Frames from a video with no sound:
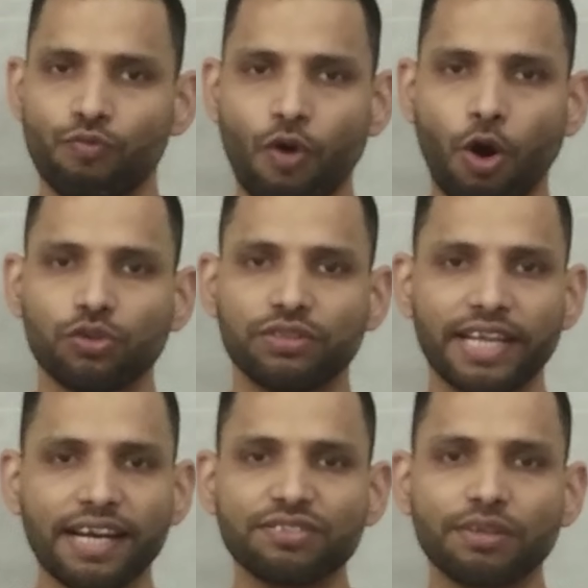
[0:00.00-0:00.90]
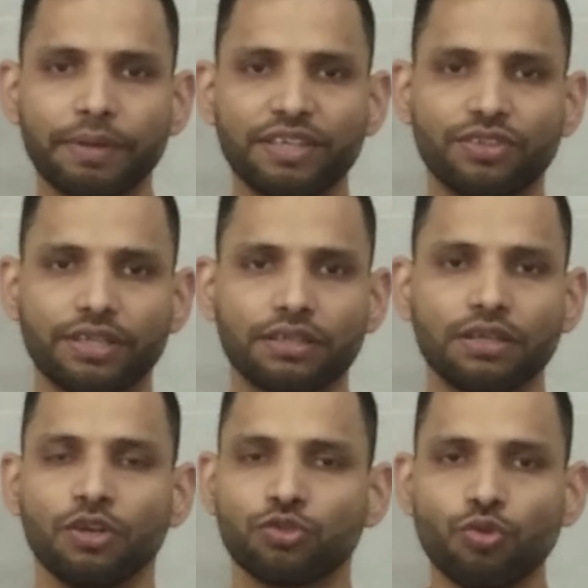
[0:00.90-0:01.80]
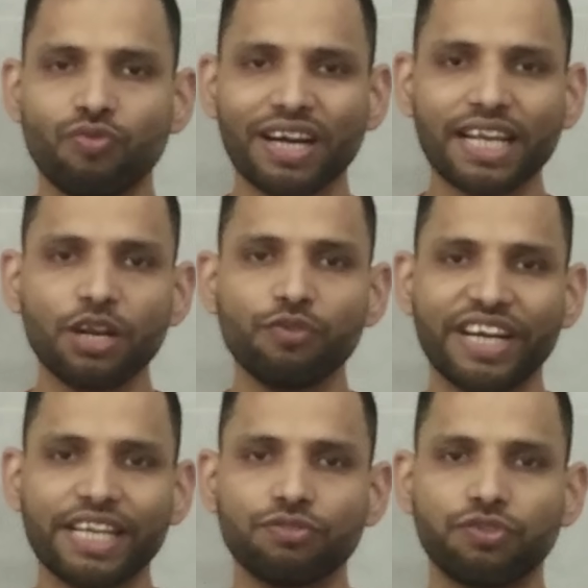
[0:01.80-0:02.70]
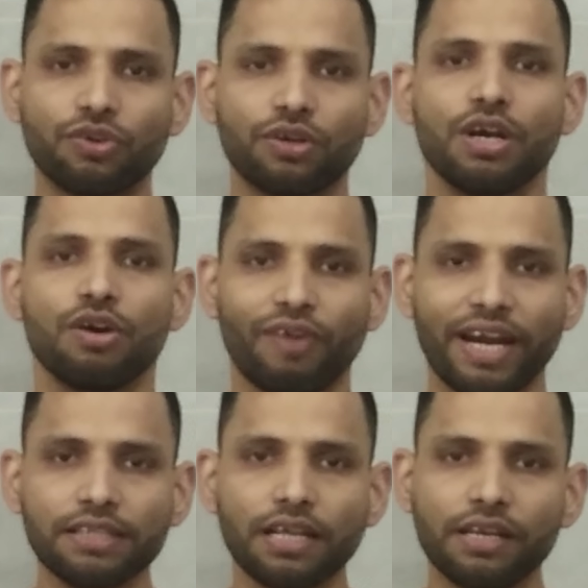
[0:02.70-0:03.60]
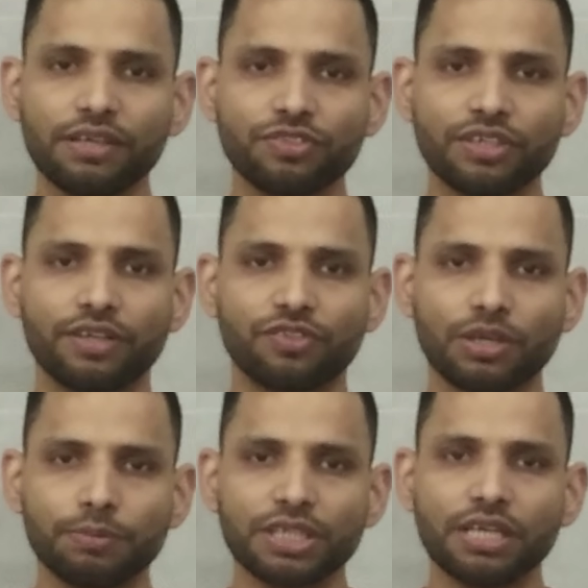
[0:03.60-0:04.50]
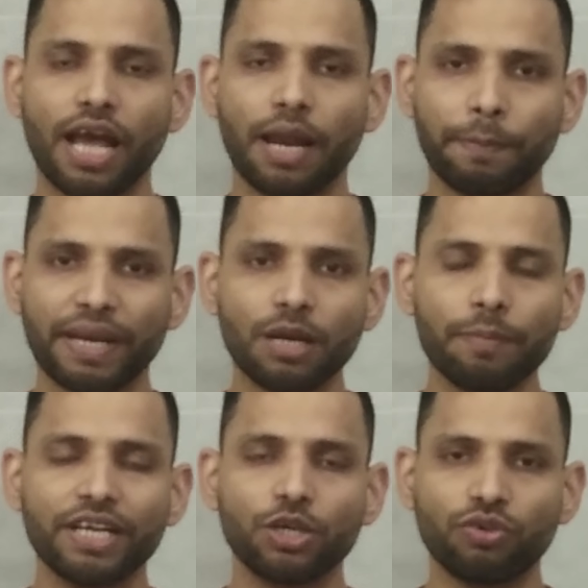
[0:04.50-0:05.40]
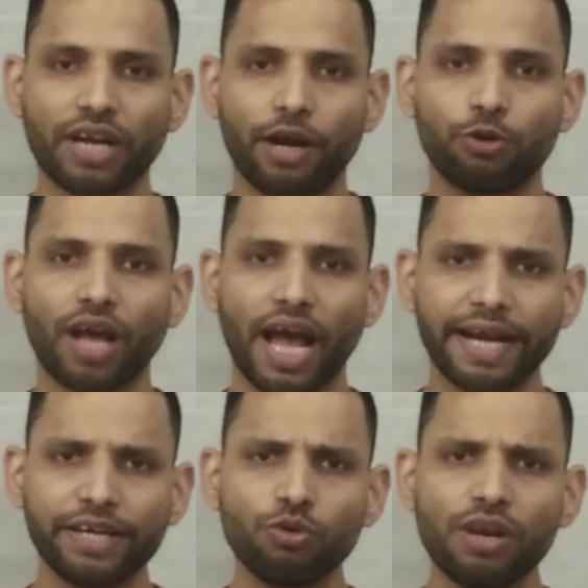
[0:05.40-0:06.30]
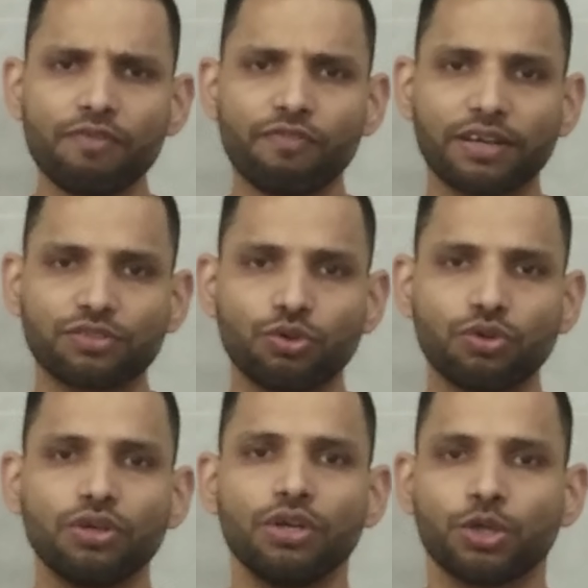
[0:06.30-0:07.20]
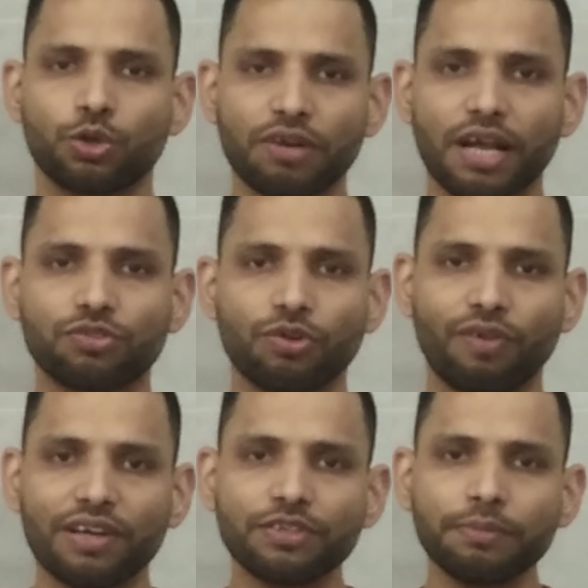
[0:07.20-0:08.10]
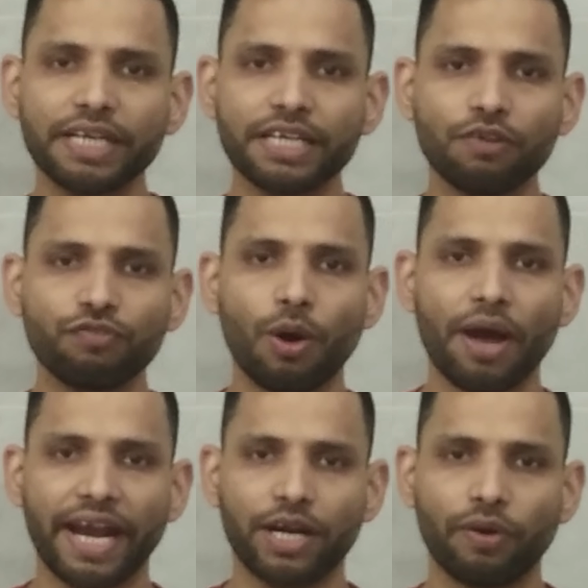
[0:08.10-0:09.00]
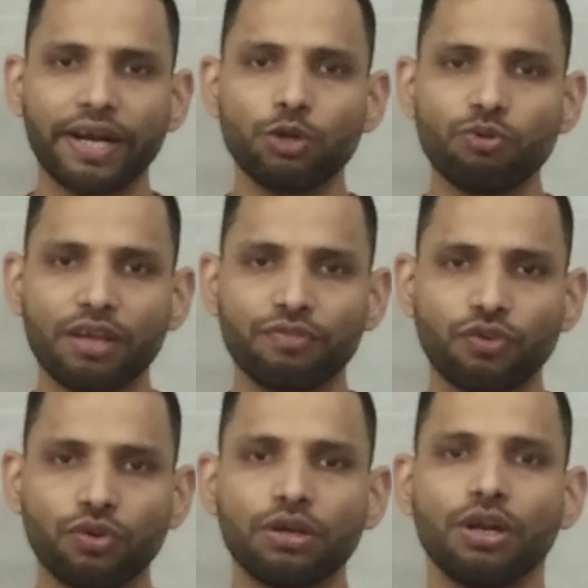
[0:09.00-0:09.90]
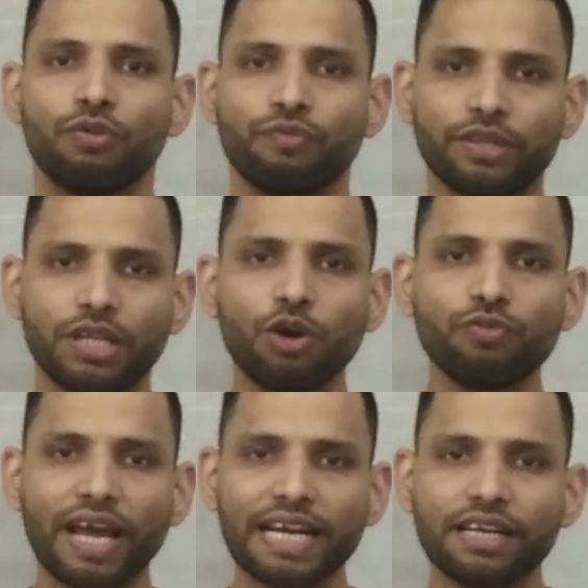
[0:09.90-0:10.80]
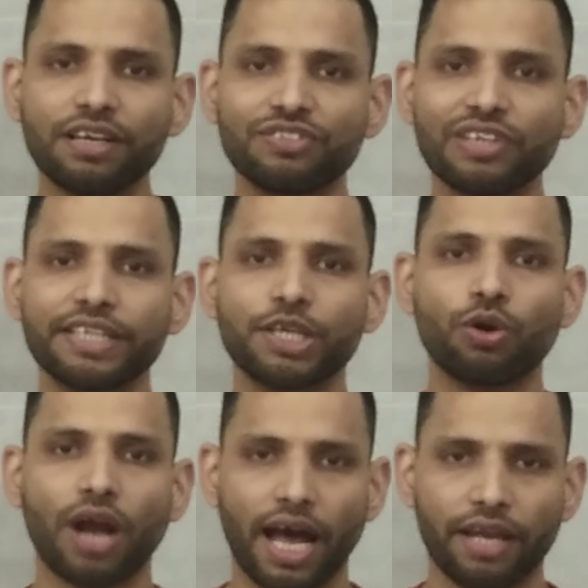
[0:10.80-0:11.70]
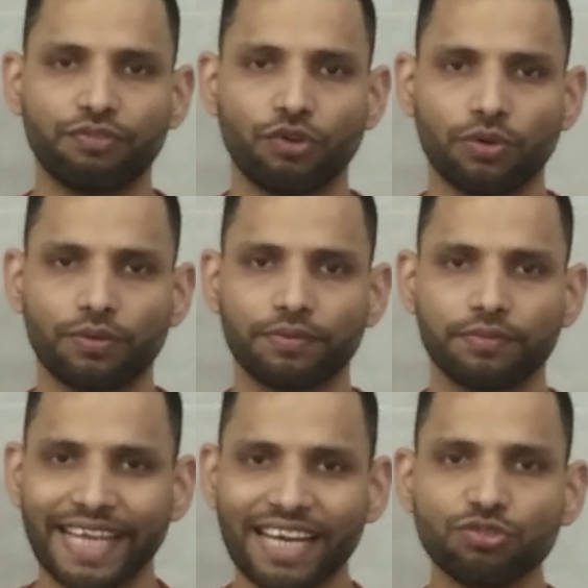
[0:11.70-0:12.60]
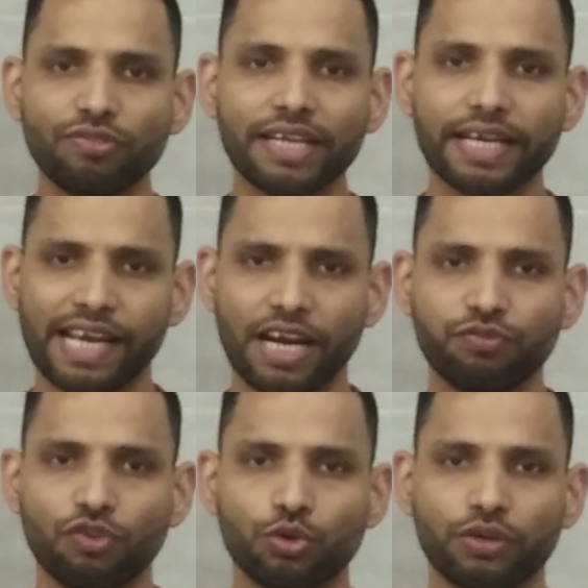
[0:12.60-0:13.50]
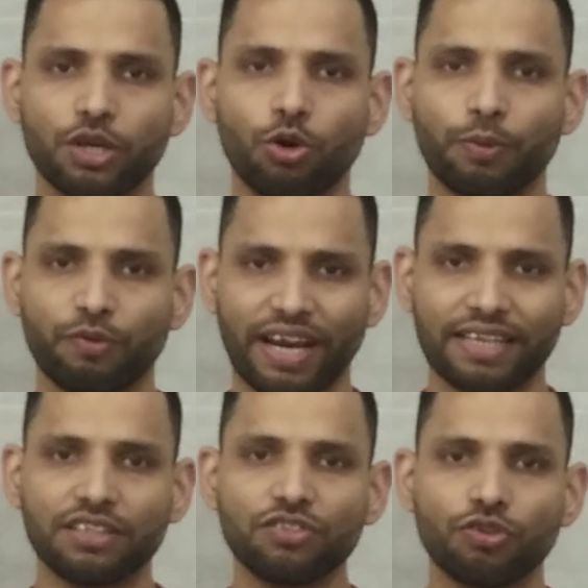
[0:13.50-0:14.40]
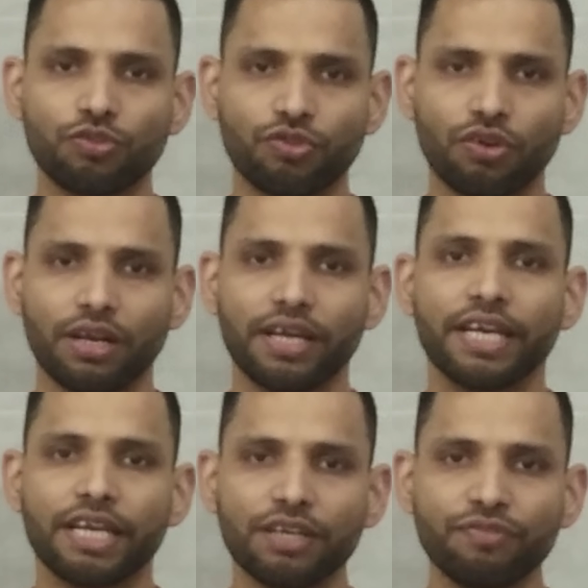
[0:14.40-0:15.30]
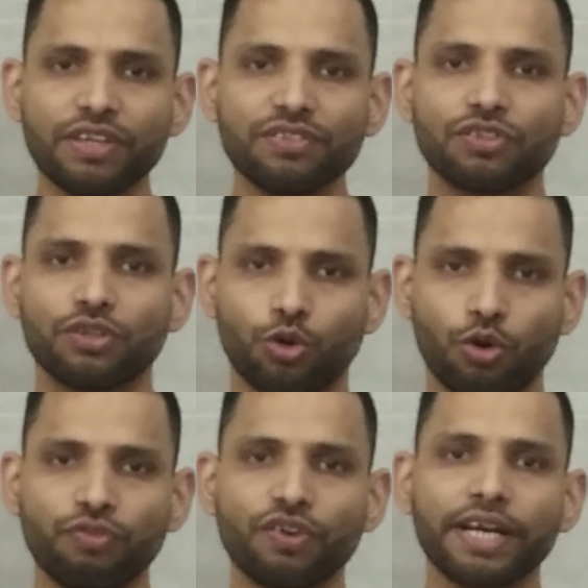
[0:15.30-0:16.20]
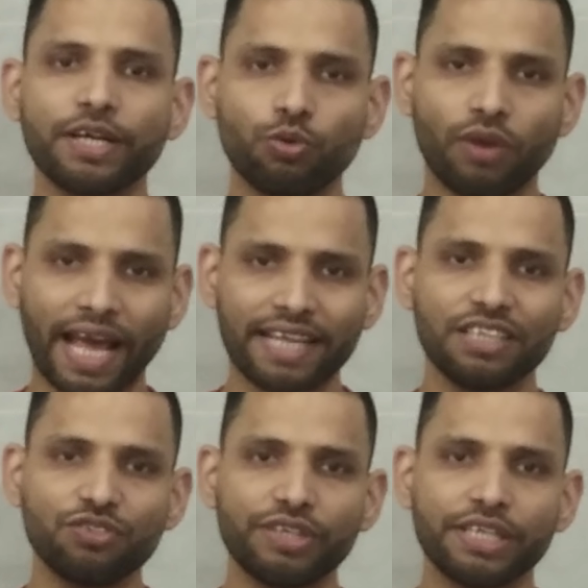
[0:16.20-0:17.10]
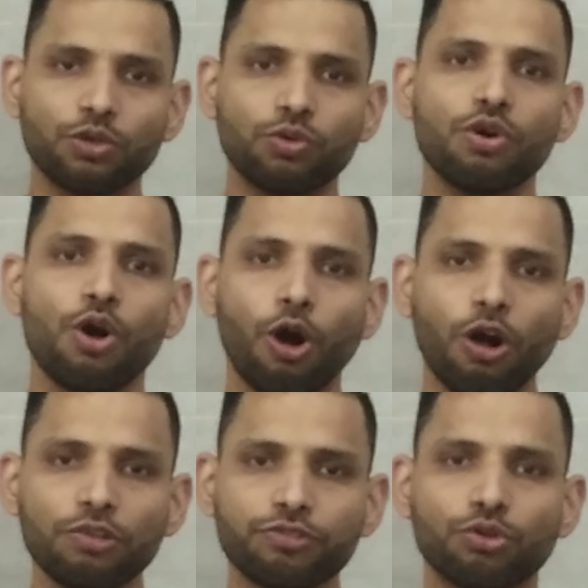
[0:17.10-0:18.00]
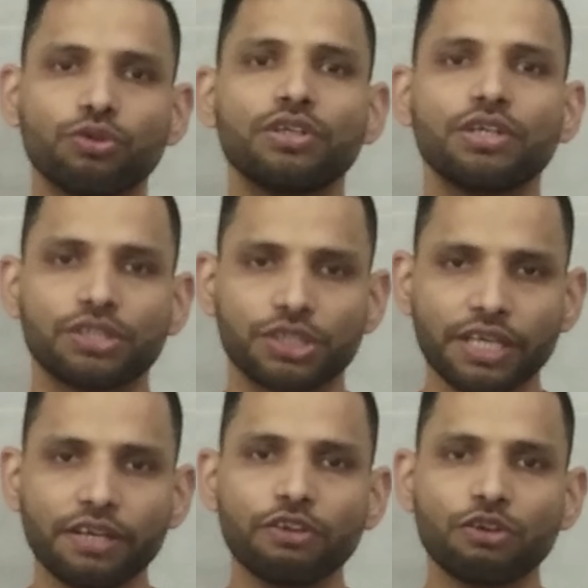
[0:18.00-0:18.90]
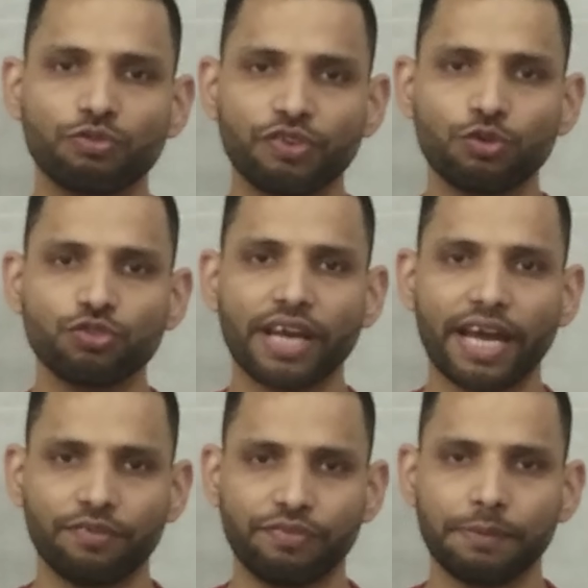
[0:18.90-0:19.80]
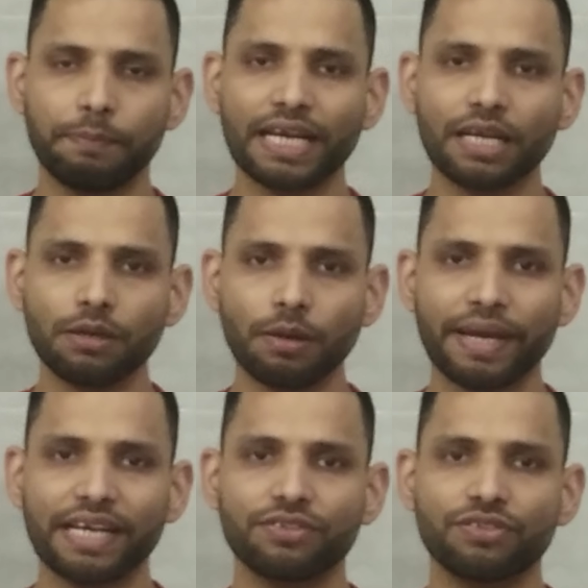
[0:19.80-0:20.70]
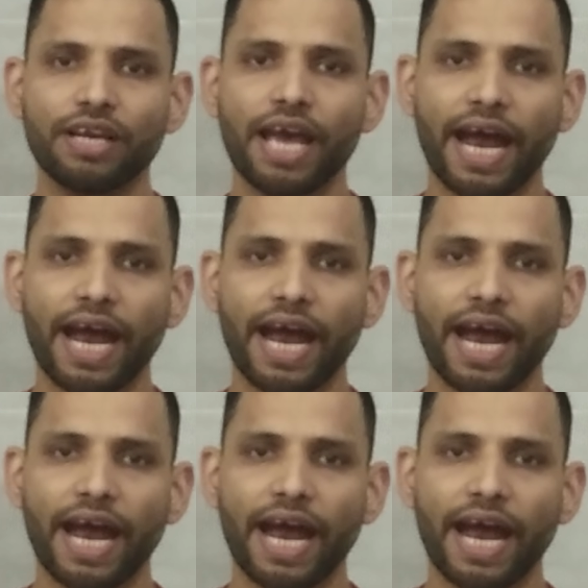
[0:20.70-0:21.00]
Wow, that's amazing. So what are you waiting for? Find the links in description and pinned comment to try out iToolab WatsGo to transfer WhatsApp data from Android to iPhone without factory reset your iPhone. That's what I had for today. Hope you find this useful. If yes, don't forget to like this video. Also, share your views and feedback in comments.